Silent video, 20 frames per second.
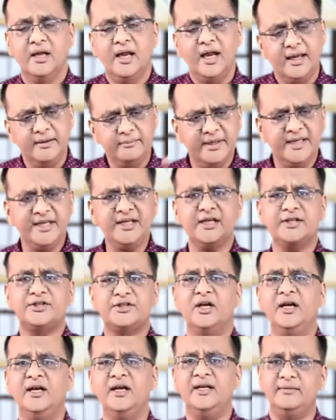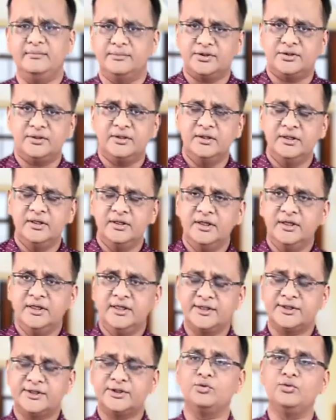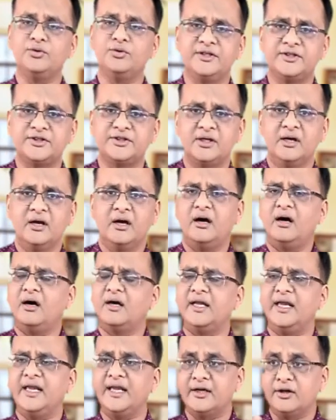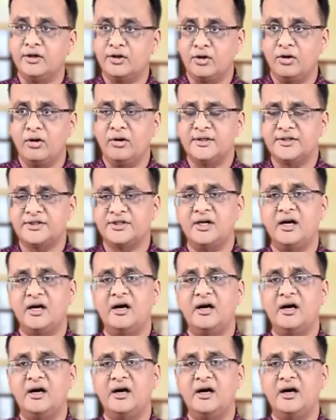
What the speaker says: And many a times, students are engrossed,